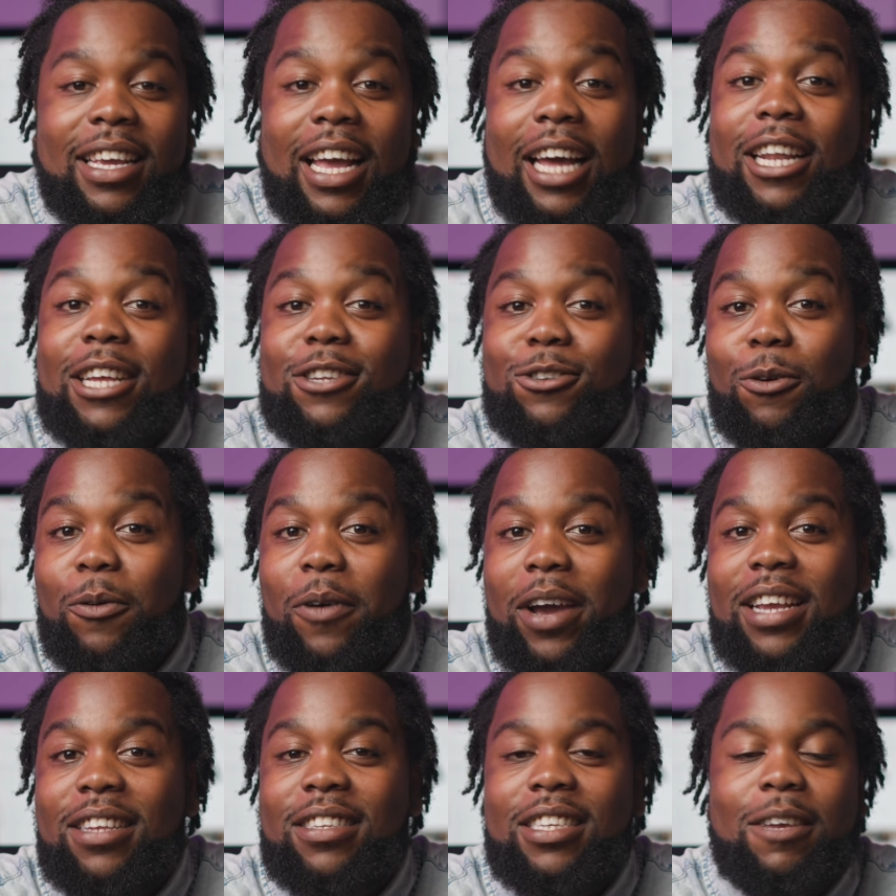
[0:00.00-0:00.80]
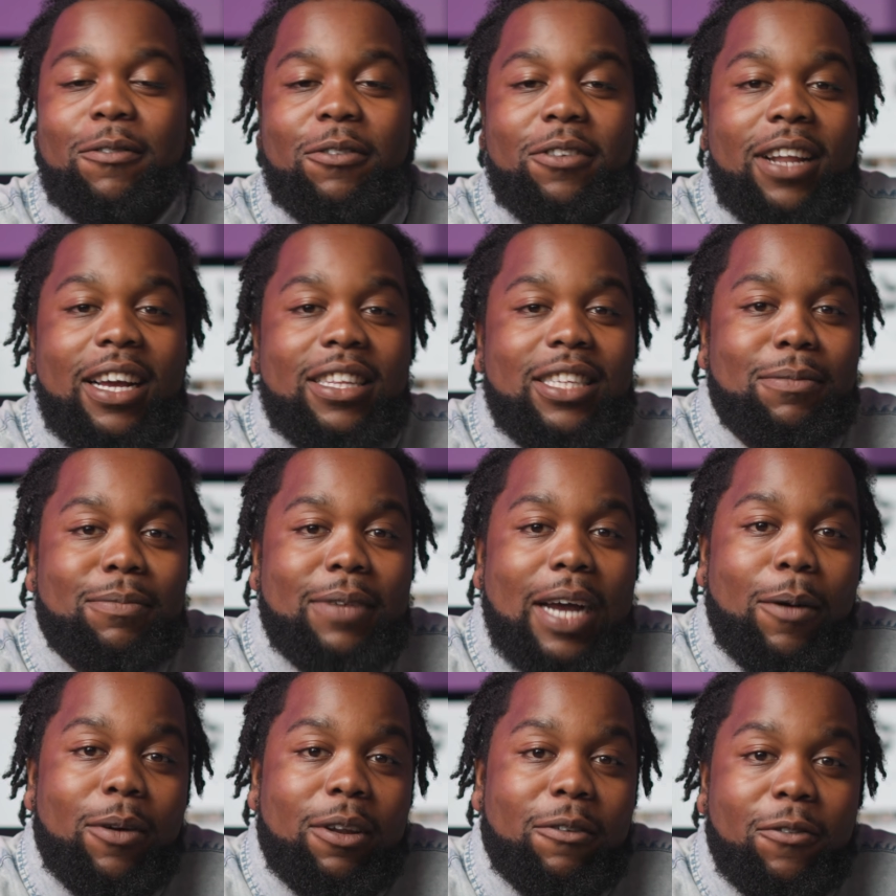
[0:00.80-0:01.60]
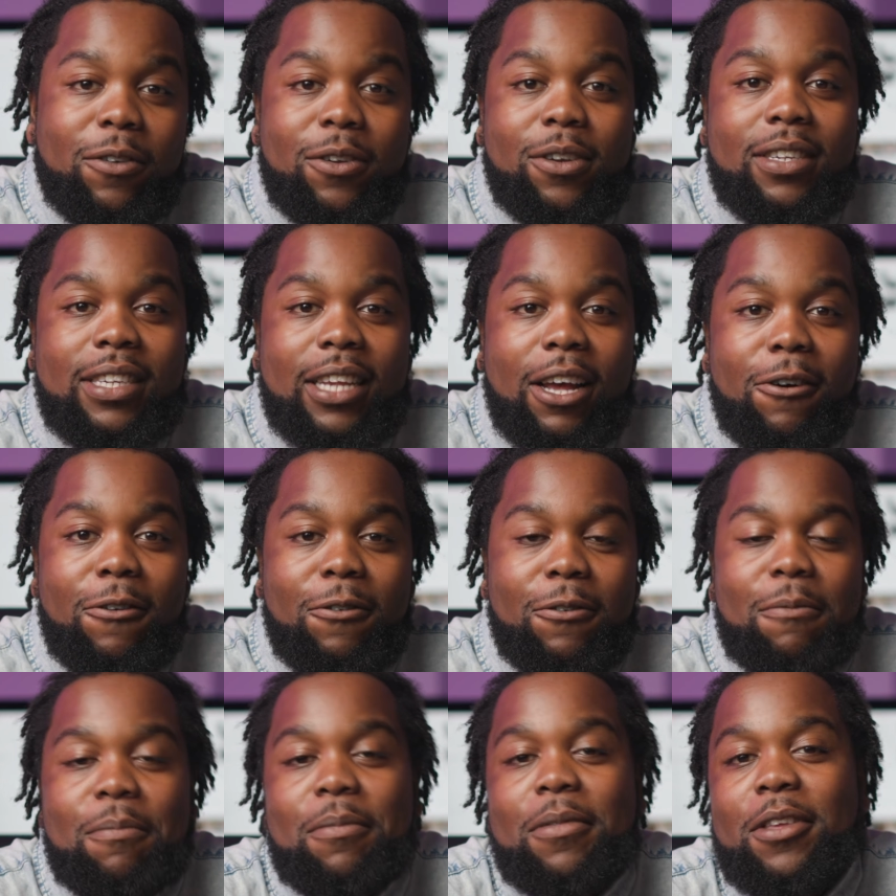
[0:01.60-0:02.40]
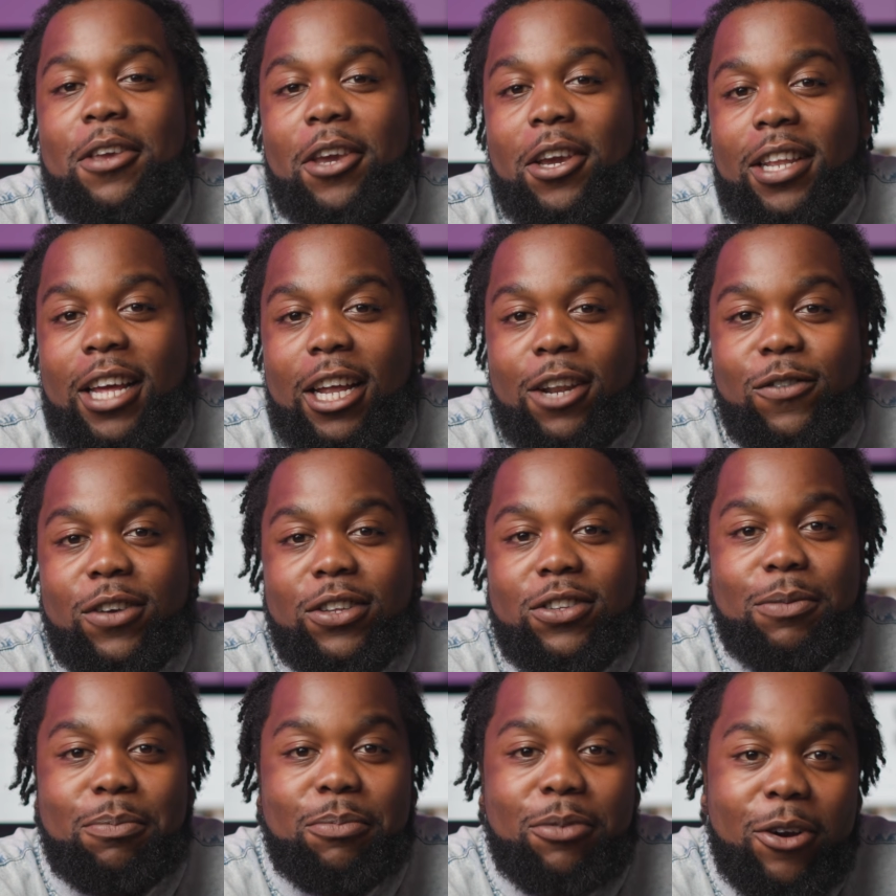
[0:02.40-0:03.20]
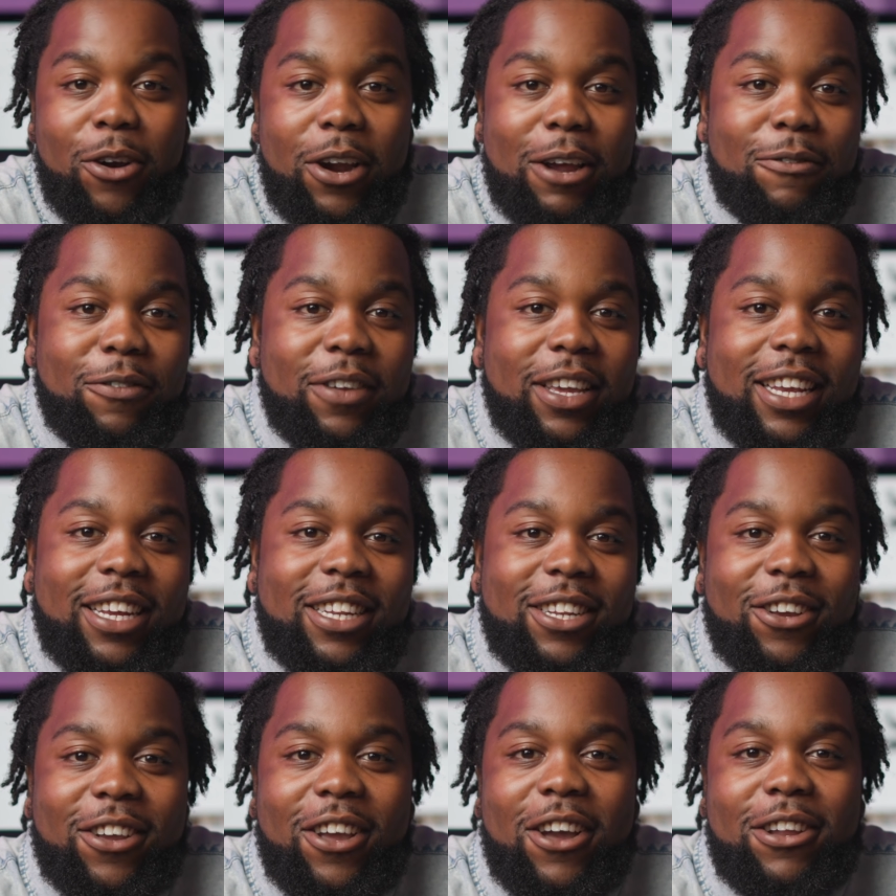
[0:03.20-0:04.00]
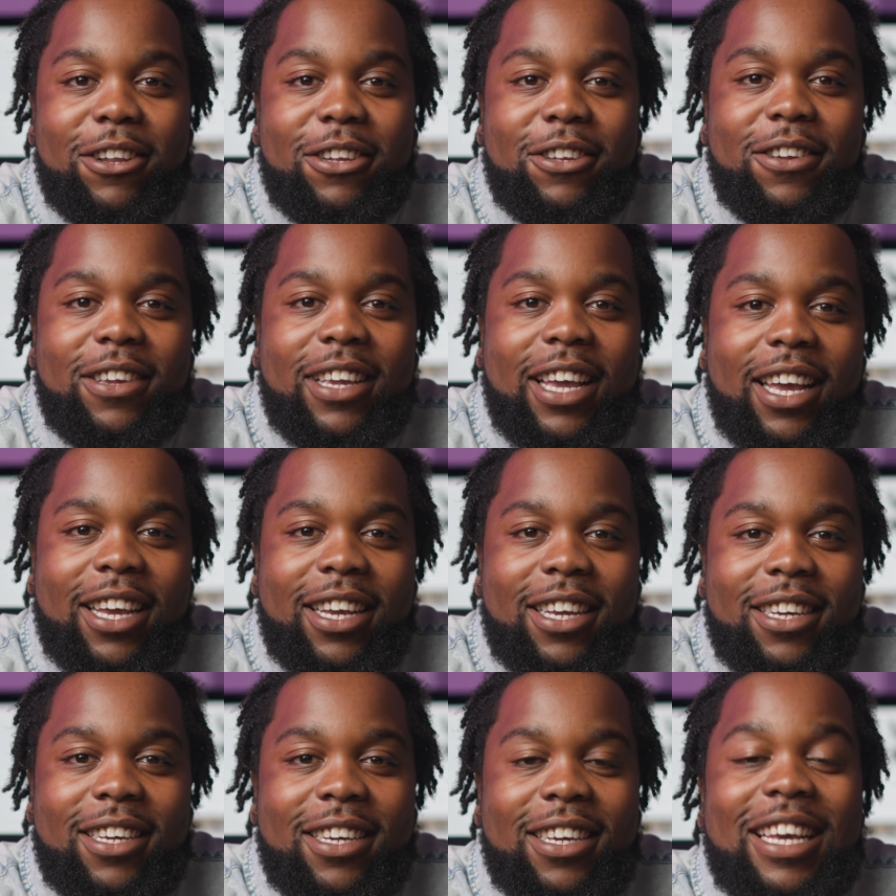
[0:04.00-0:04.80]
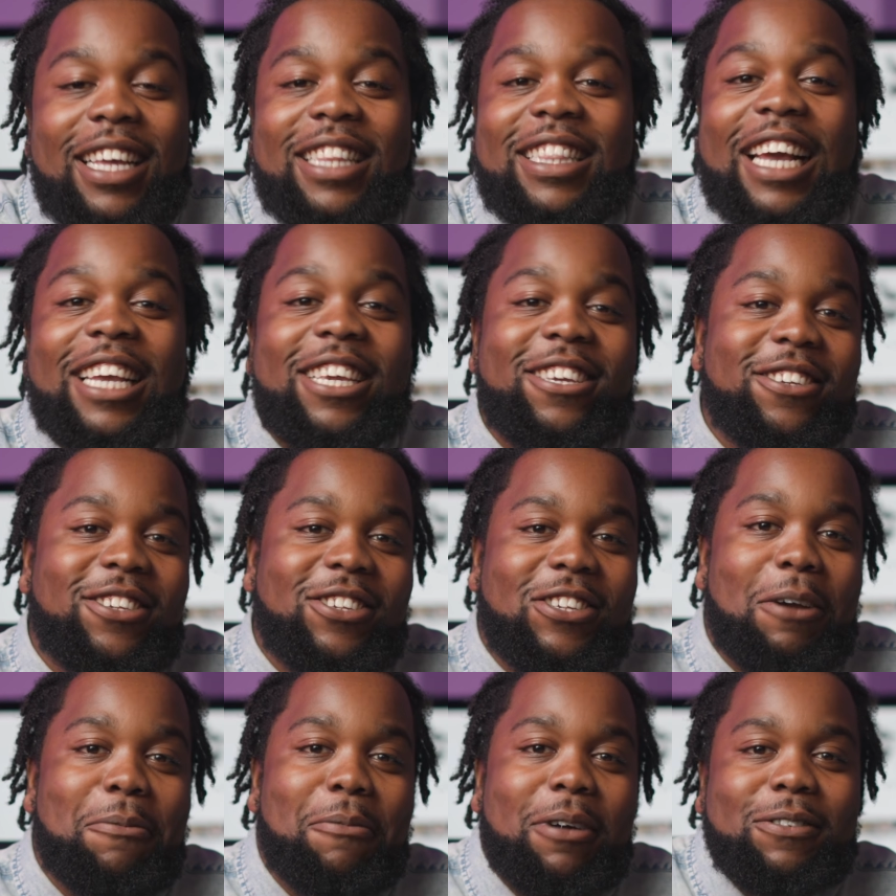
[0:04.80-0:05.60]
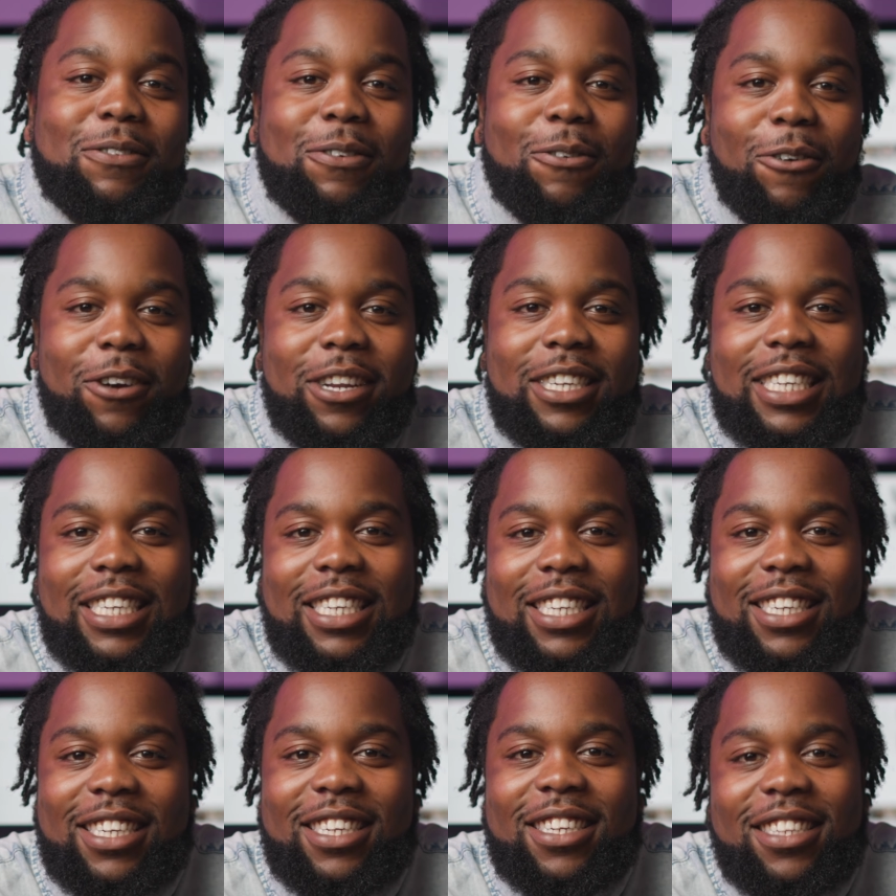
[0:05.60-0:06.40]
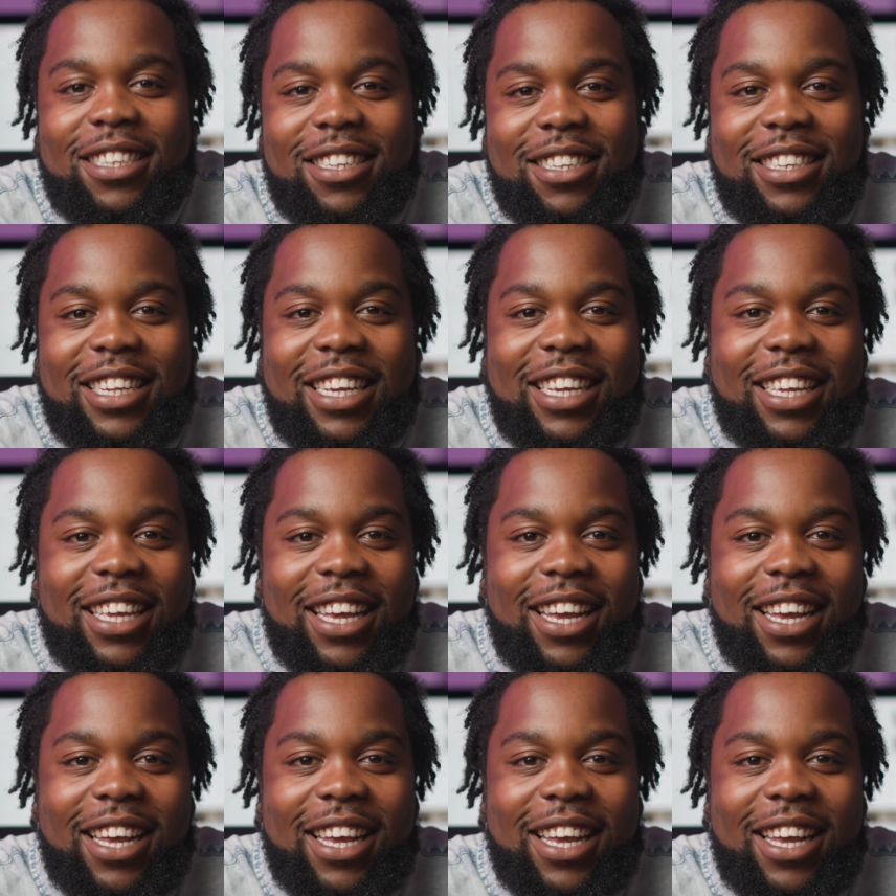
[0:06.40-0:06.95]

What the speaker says: And as always, if you'd like to buy one for yourself, you can head over to proav.co.uk. Thank you so much for watching. Take